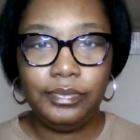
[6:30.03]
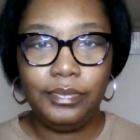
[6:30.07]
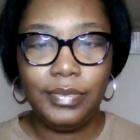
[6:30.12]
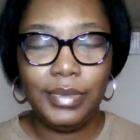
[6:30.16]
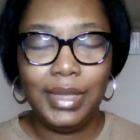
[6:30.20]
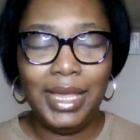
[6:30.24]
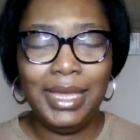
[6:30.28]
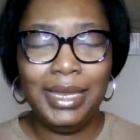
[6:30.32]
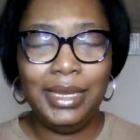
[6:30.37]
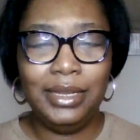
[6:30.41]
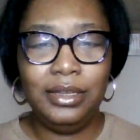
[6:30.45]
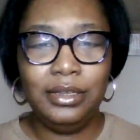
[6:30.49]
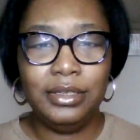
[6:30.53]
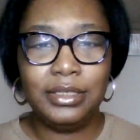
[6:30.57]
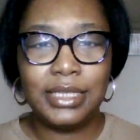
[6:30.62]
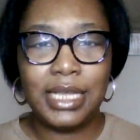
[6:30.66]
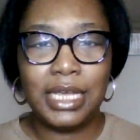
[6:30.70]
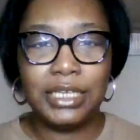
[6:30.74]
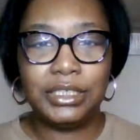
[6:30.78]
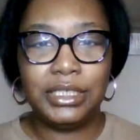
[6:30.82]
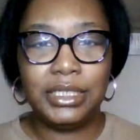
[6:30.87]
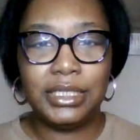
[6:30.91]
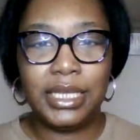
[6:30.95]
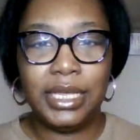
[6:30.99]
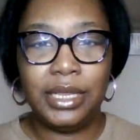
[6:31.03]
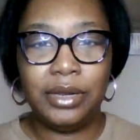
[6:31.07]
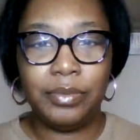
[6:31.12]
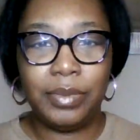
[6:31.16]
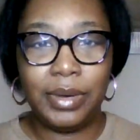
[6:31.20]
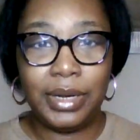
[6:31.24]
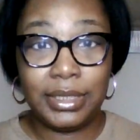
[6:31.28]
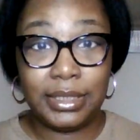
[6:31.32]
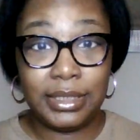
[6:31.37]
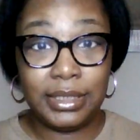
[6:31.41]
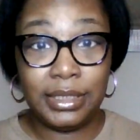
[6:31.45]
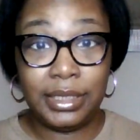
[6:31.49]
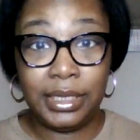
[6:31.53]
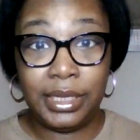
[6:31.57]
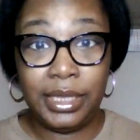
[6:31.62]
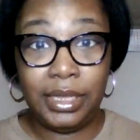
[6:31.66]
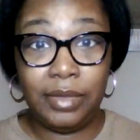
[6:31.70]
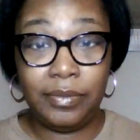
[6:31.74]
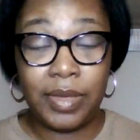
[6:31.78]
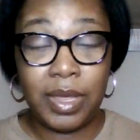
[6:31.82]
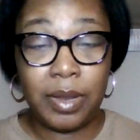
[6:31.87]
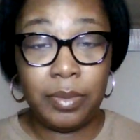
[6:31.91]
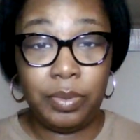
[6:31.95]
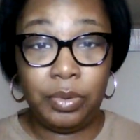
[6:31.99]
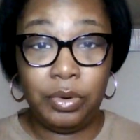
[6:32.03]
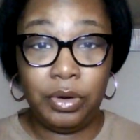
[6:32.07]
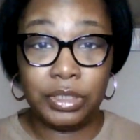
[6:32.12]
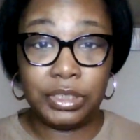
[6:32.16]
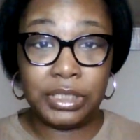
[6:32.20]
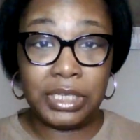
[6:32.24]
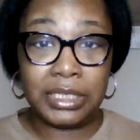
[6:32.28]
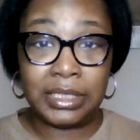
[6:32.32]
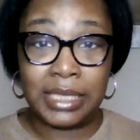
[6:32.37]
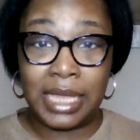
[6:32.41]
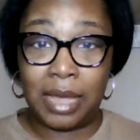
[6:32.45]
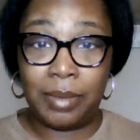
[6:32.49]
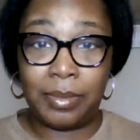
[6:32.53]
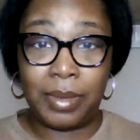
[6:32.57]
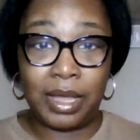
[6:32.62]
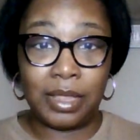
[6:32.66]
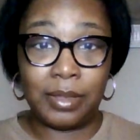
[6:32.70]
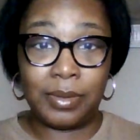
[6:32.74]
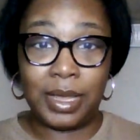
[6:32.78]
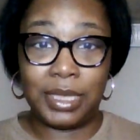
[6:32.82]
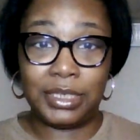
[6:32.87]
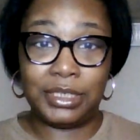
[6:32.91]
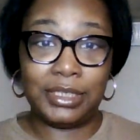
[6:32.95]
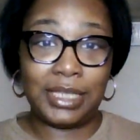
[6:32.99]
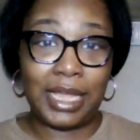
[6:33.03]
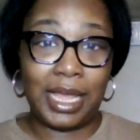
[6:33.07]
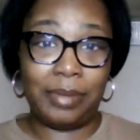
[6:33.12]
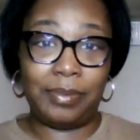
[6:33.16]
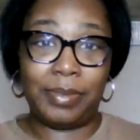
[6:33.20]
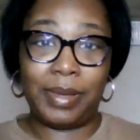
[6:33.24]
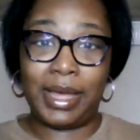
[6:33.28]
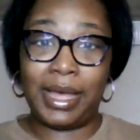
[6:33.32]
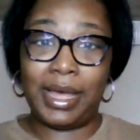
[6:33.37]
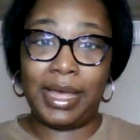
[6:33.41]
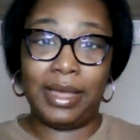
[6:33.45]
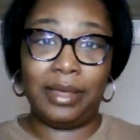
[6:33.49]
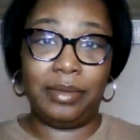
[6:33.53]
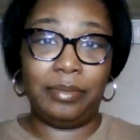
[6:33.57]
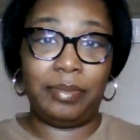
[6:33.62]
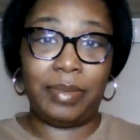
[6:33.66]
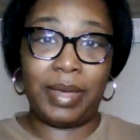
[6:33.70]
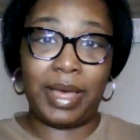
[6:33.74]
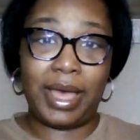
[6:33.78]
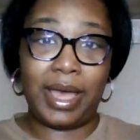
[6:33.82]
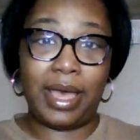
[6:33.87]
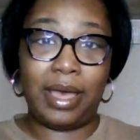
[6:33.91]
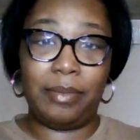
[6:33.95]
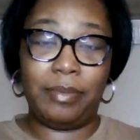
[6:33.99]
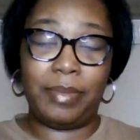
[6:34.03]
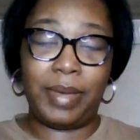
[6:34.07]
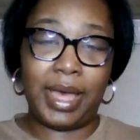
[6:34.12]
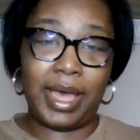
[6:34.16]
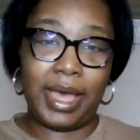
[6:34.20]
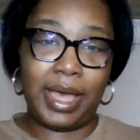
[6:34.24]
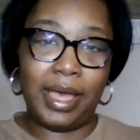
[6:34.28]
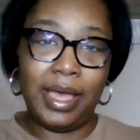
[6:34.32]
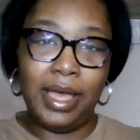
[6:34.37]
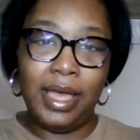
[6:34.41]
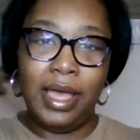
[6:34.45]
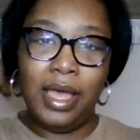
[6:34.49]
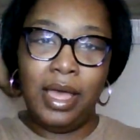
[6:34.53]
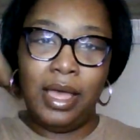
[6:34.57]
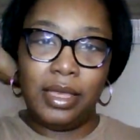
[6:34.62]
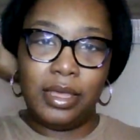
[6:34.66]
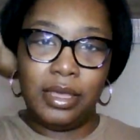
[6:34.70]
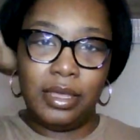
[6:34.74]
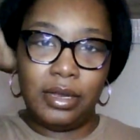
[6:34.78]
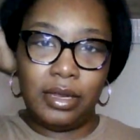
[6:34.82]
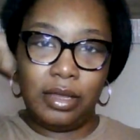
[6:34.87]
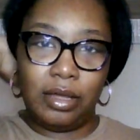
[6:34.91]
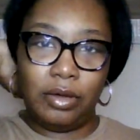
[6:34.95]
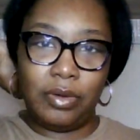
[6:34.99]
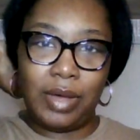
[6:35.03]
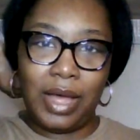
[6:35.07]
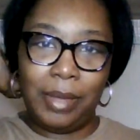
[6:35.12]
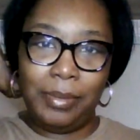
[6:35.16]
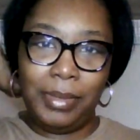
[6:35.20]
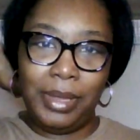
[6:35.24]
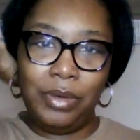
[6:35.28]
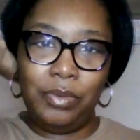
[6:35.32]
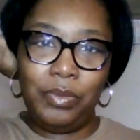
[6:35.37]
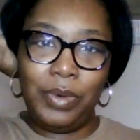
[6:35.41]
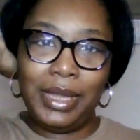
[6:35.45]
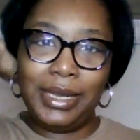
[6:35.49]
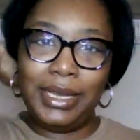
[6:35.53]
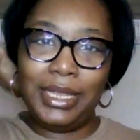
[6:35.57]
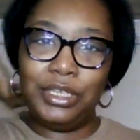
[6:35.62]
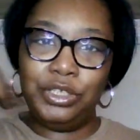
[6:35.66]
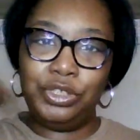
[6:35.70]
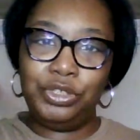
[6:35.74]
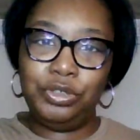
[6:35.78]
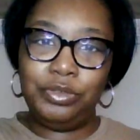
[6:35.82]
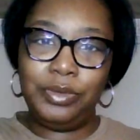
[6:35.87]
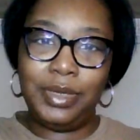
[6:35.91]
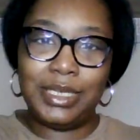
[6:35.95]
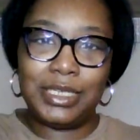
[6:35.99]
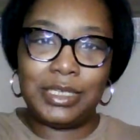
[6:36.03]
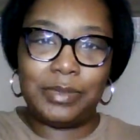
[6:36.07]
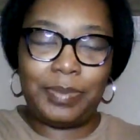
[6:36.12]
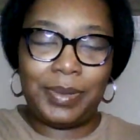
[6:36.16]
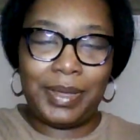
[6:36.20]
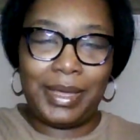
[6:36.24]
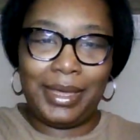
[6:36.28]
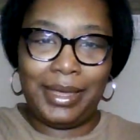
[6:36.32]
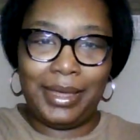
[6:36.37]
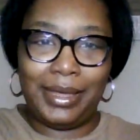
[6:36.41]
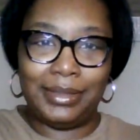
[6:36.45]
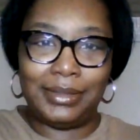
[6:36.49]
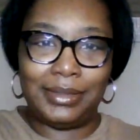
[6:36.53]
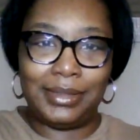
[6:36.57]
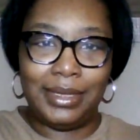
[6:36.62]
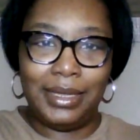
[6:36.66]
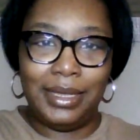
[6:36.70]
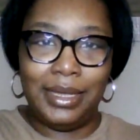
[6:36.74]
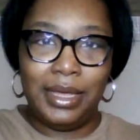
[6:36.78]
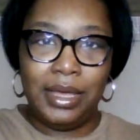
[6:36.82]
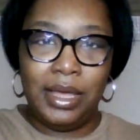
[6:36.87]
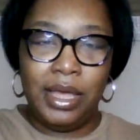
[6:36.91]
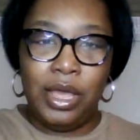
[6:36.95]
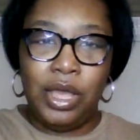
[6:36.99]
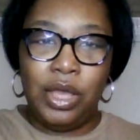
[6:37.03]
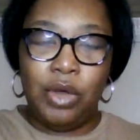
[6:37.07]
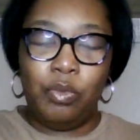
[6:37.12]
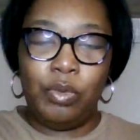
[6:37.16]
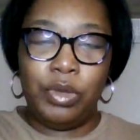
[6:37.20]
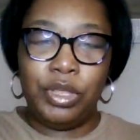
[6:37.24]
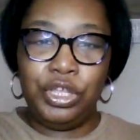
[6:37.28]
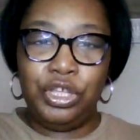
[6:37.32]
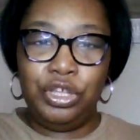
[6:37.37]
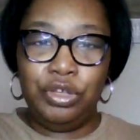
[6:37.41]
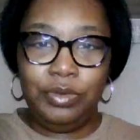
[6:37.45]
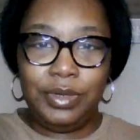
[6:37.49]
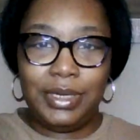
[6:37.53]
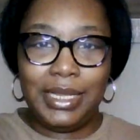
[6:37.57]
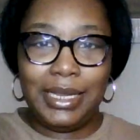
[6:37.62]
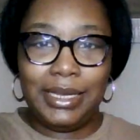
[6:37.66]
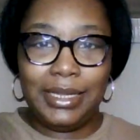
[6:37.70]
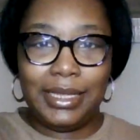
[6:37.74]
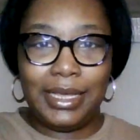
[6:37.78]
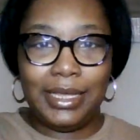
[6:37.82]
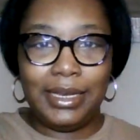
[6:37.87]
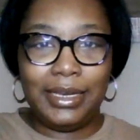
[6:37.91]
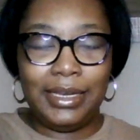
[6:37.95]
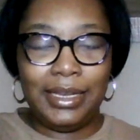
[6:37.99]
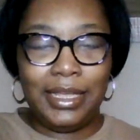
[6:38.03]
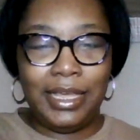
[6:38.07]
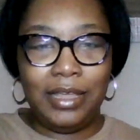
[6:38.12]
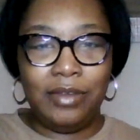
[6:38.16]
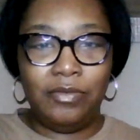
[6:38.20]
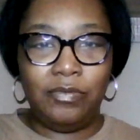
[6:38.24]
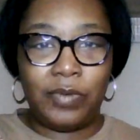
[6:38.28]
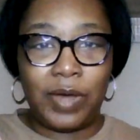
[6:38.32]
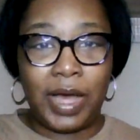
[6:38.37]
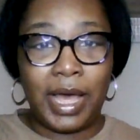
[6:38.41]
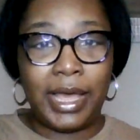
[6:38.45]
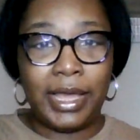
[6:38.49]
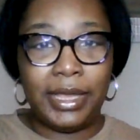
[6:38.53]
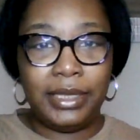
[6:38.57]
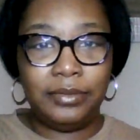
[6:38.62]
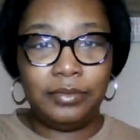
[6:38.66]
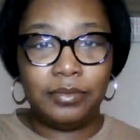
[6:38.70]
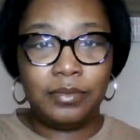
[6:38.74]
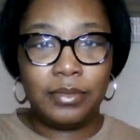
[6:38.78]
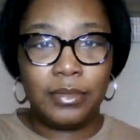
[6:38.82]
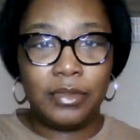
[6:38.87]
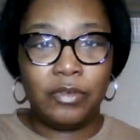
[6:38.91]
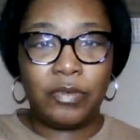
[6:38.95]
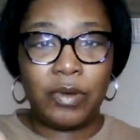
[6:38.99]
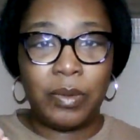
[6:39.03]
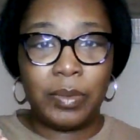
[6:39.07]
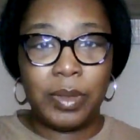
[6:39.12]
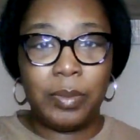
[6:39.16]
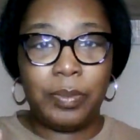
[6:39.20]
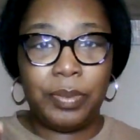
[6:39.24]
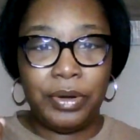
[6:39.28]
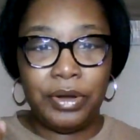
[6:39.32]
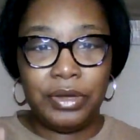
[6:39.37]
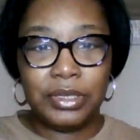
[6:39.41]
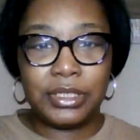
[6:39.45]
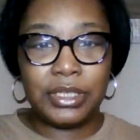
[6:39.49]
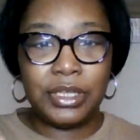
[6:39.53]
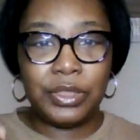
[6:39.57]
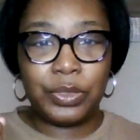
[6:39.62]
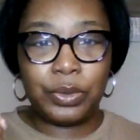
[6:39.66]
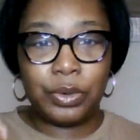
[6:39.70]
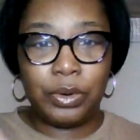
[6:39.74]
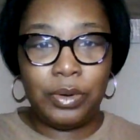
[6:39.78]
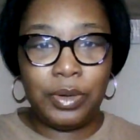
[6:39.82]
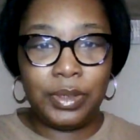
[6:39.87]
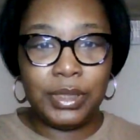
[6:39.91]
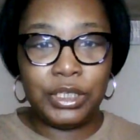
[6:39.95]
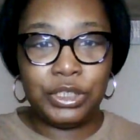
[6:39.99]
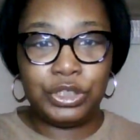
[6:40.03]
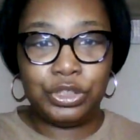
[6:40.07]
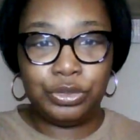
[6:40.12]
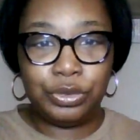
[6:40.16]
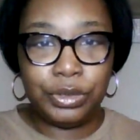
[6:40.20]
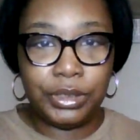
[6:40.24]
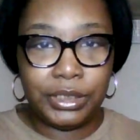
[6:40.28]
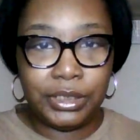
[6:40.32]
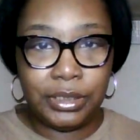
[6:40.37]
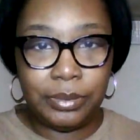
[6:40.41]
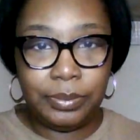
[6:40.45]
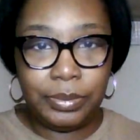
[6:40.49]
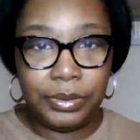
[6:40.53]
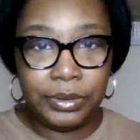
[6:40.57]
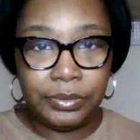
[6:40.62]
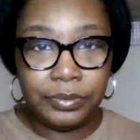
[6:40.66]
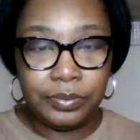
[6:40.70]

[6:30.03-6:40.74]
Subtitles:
and it looks like she's getting ready to leave, and Porsha is not bothered about it. She's like, bye, bye, bye. What did Drew expect? When you didn't get an invite from the person throwing the trip,